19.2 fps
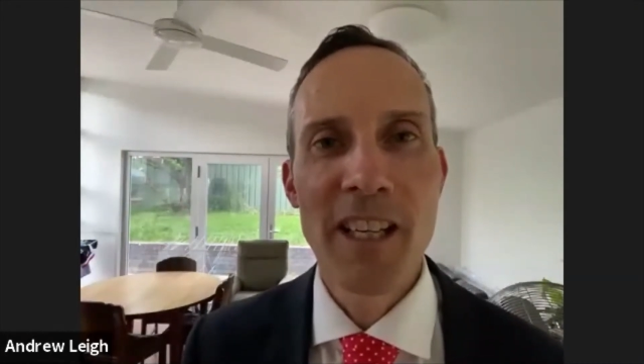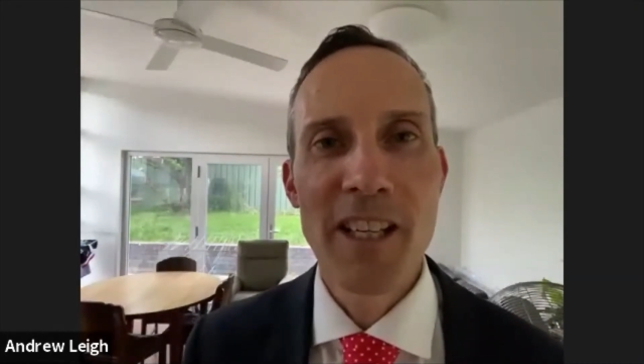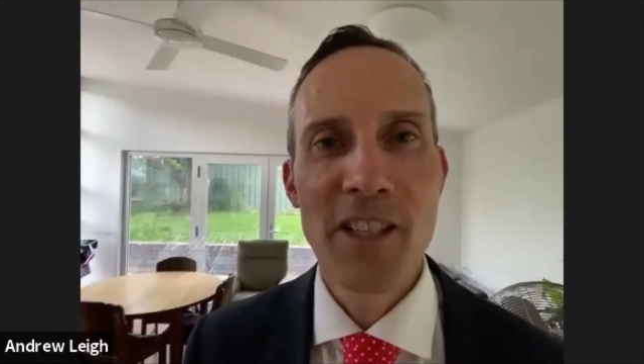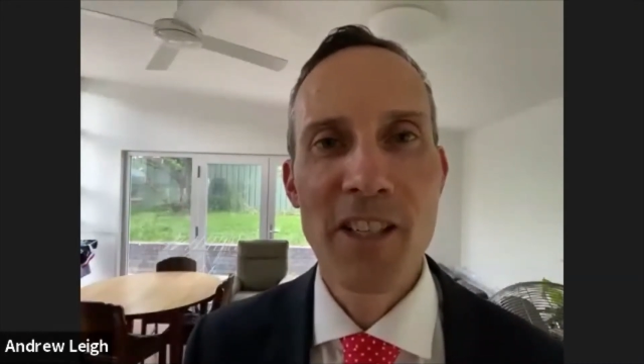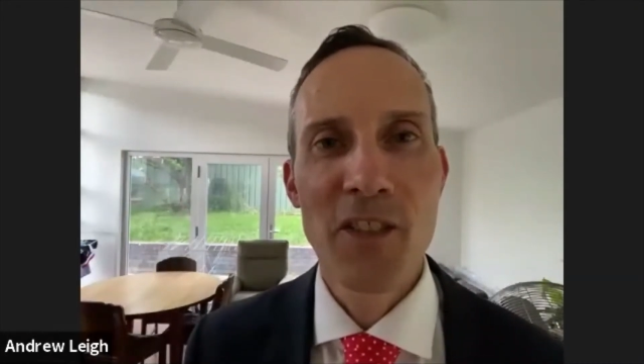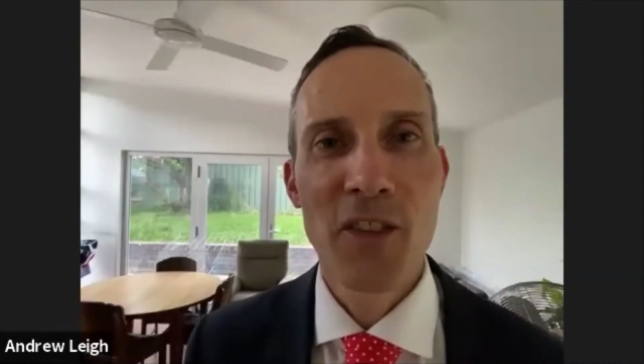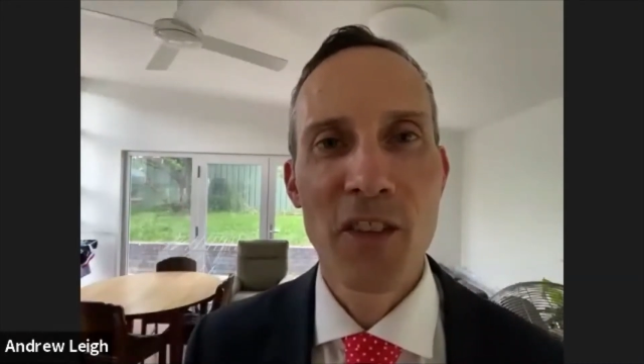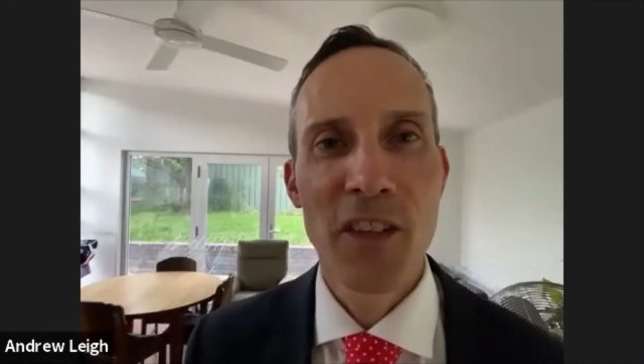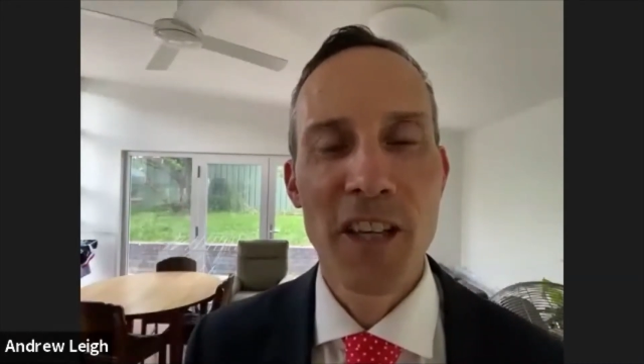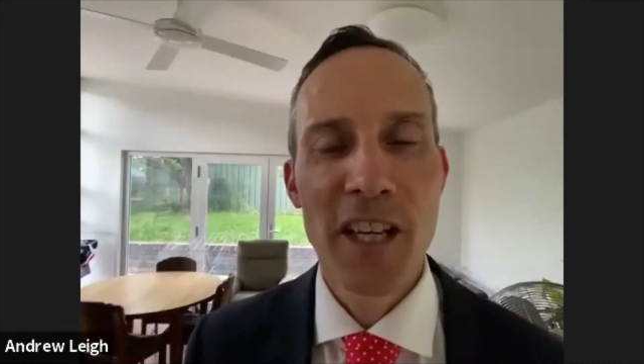
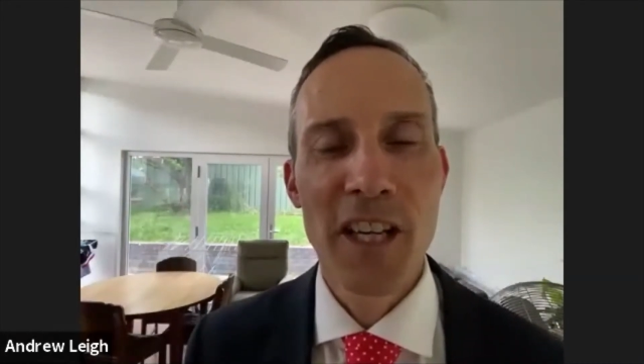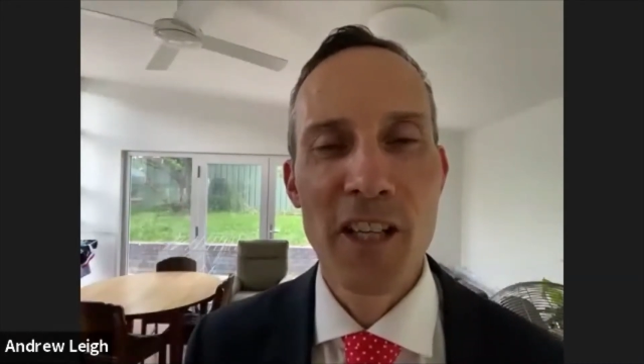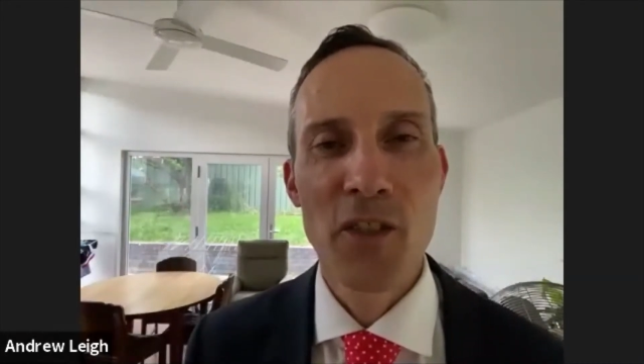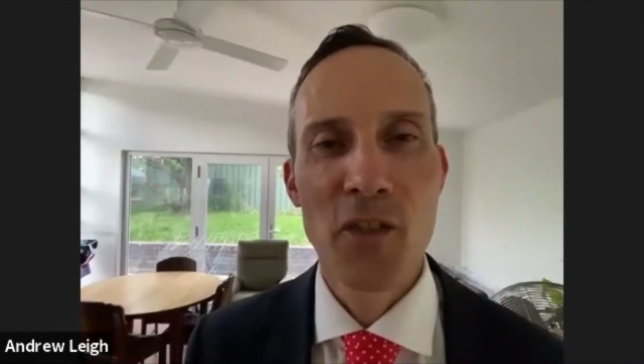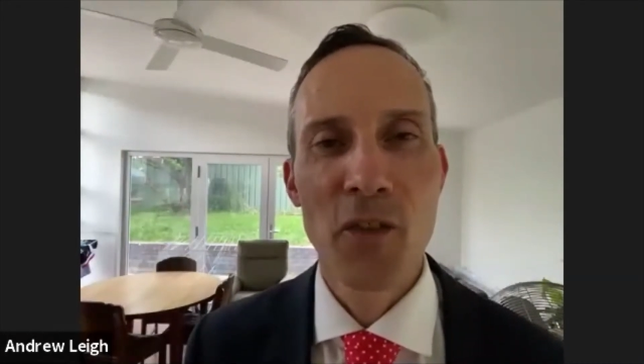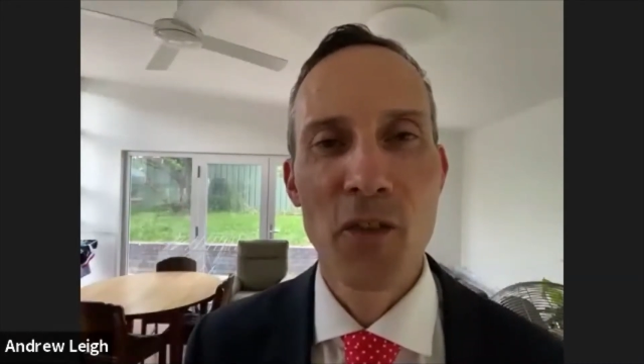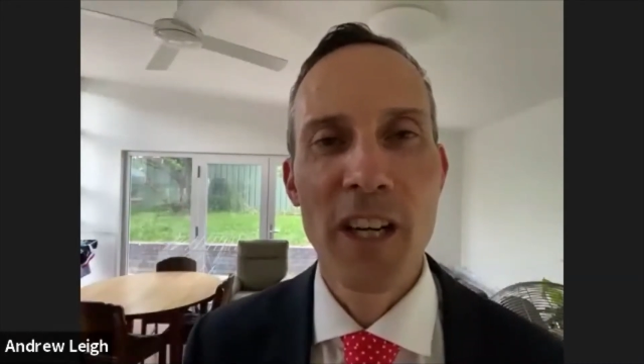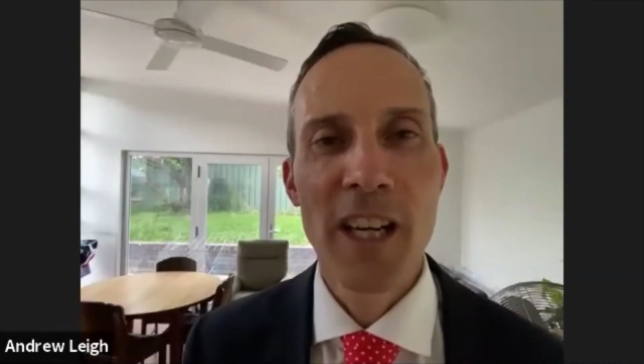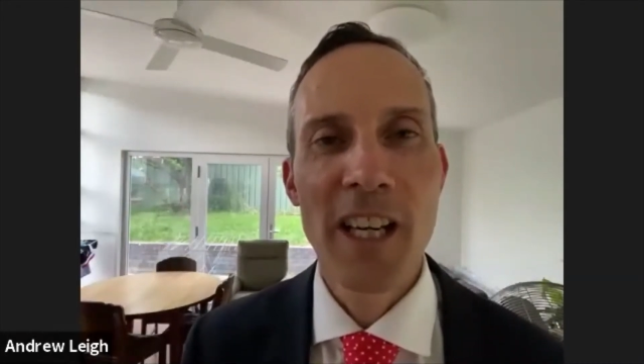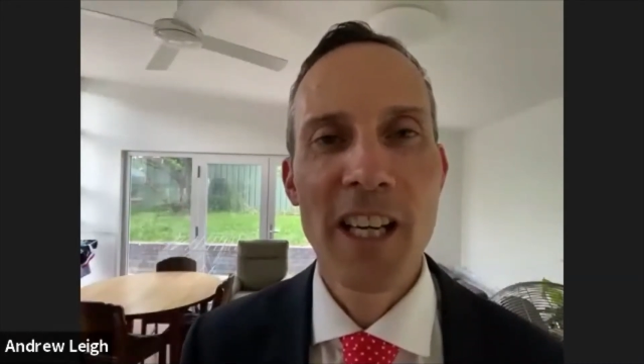
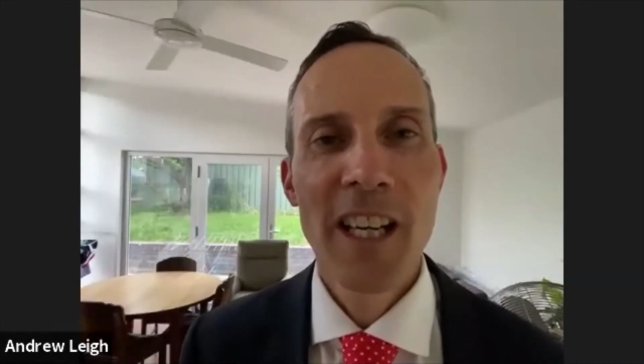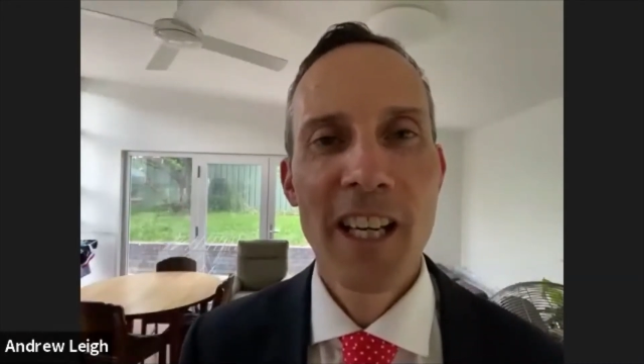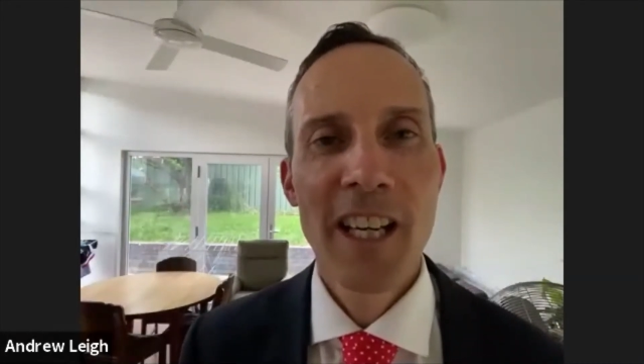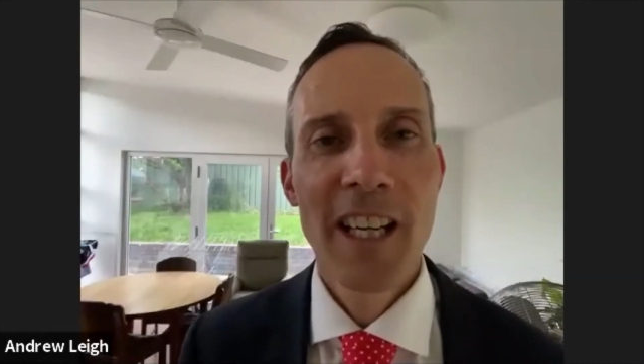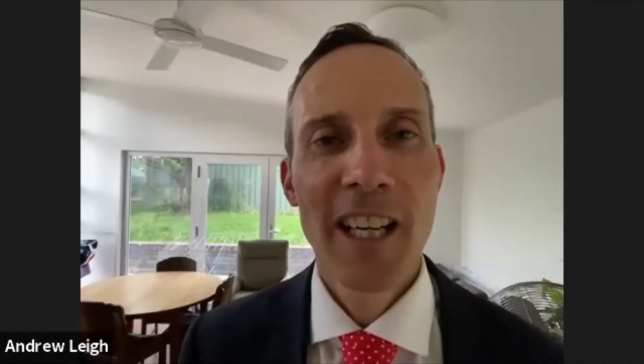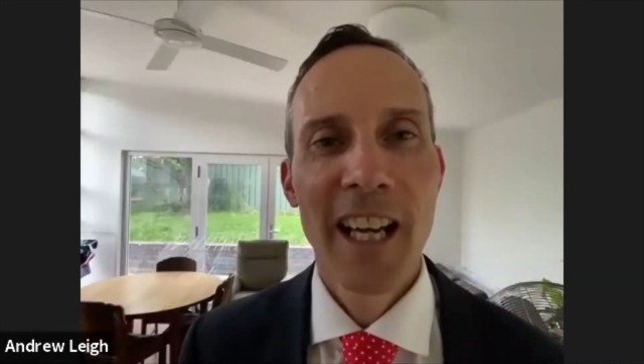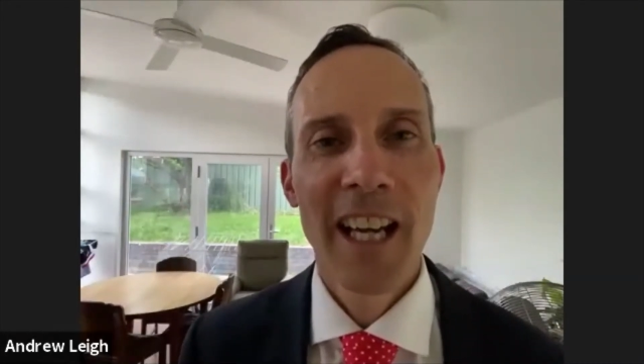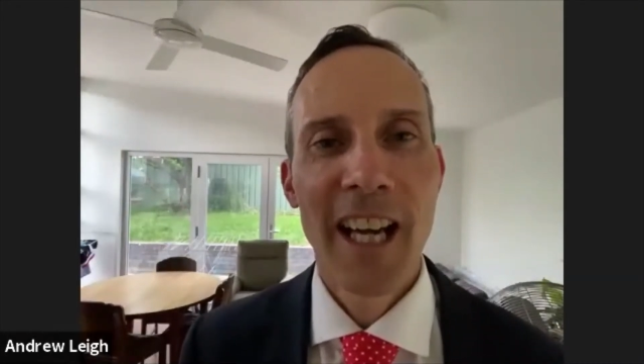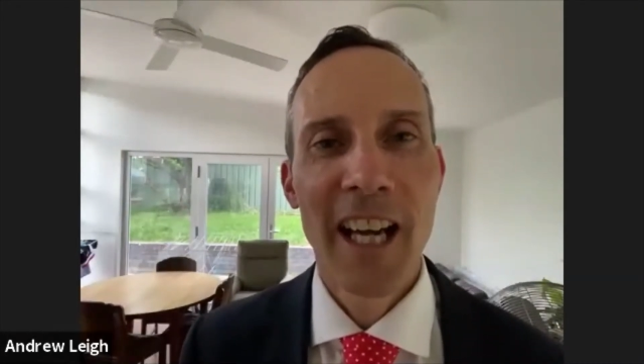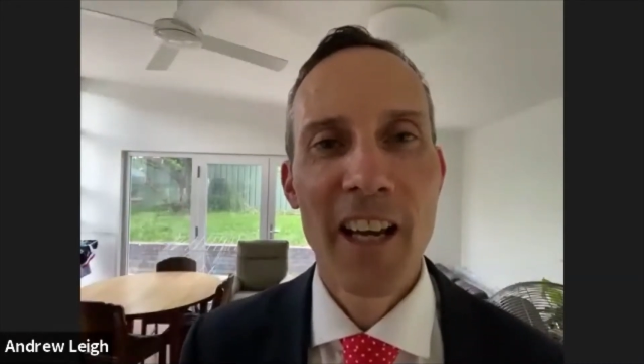history,
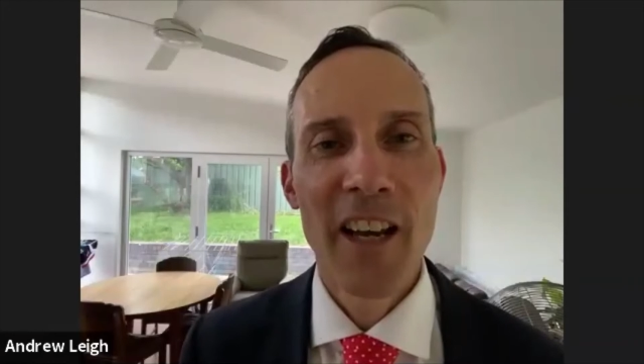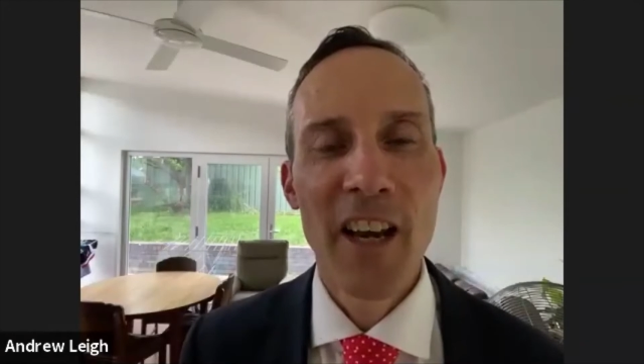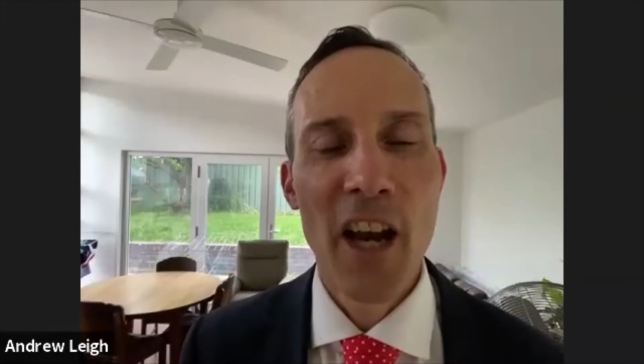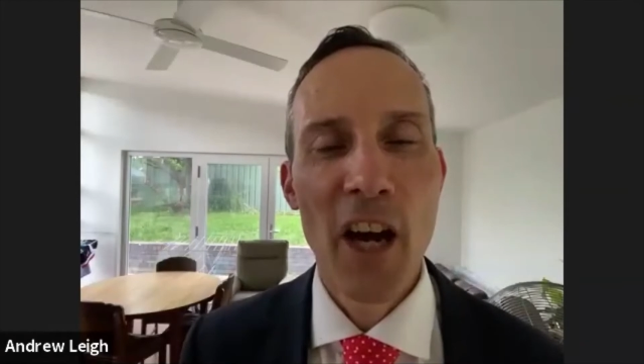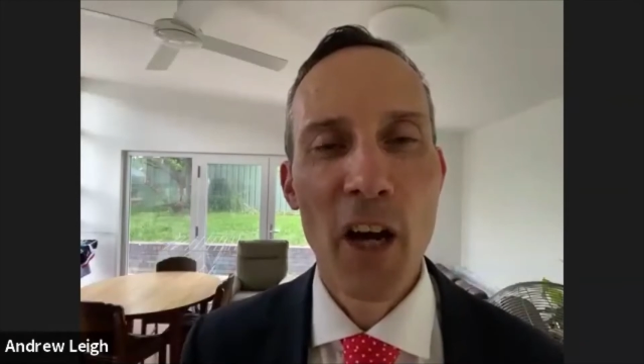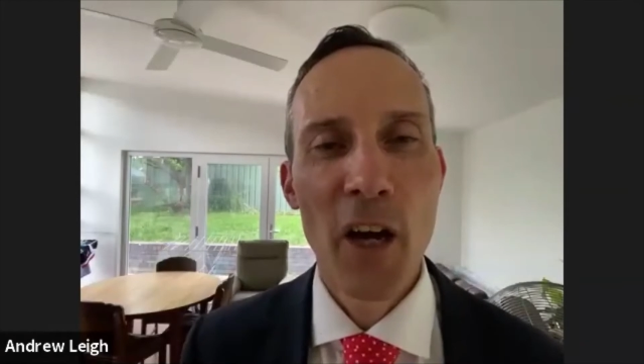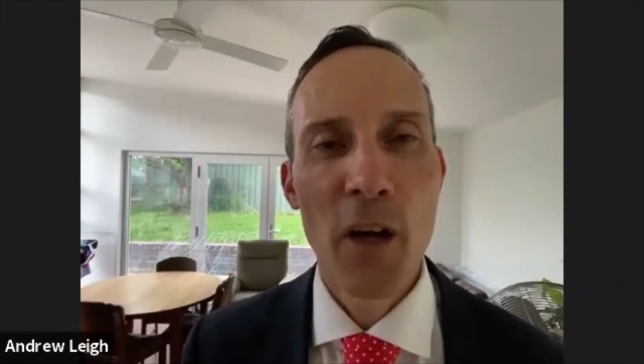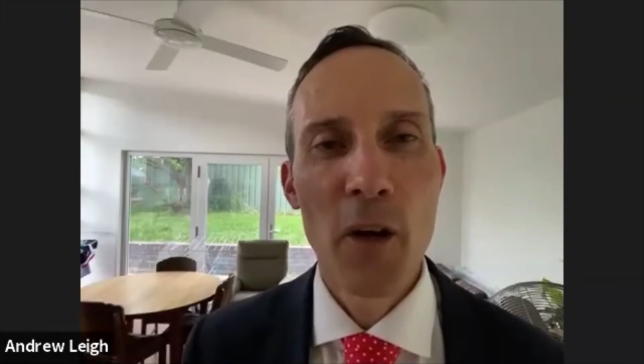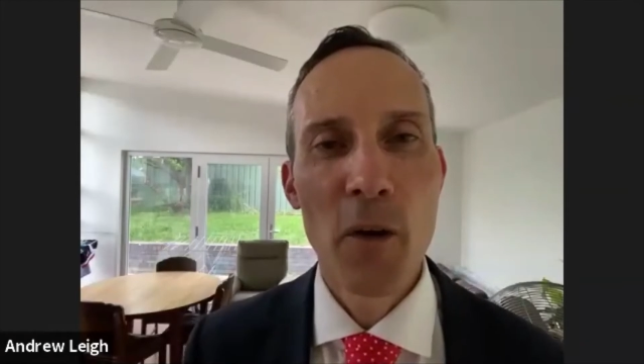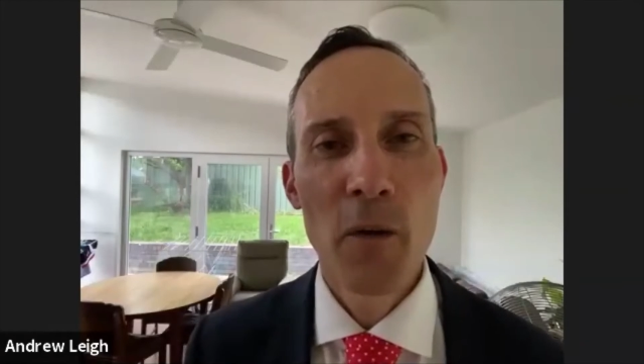
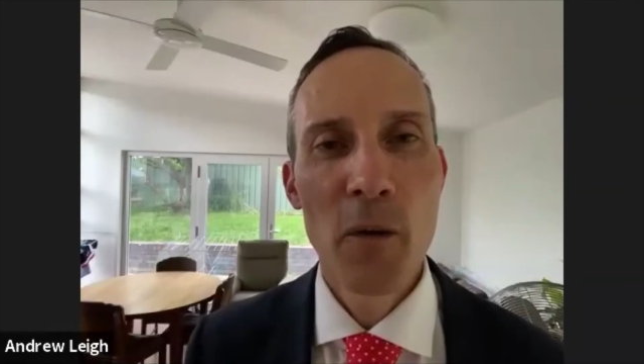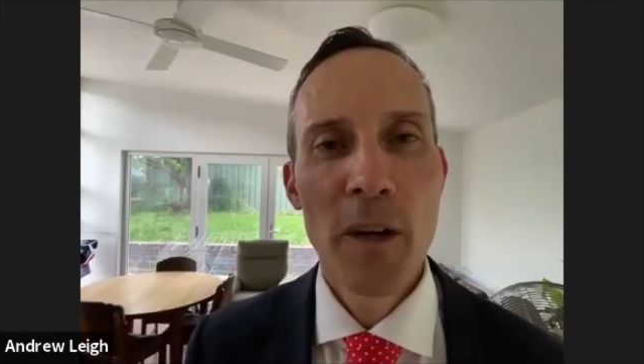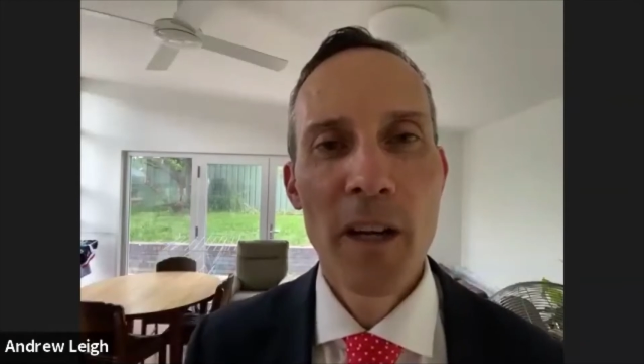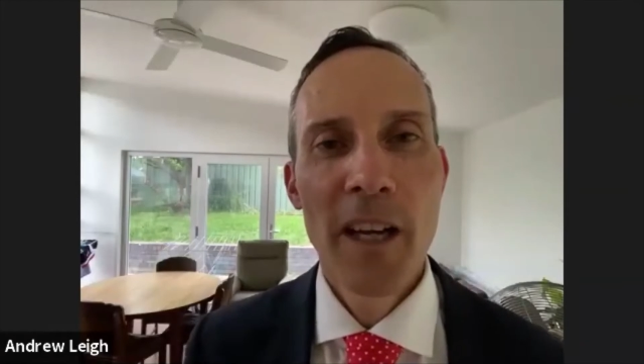no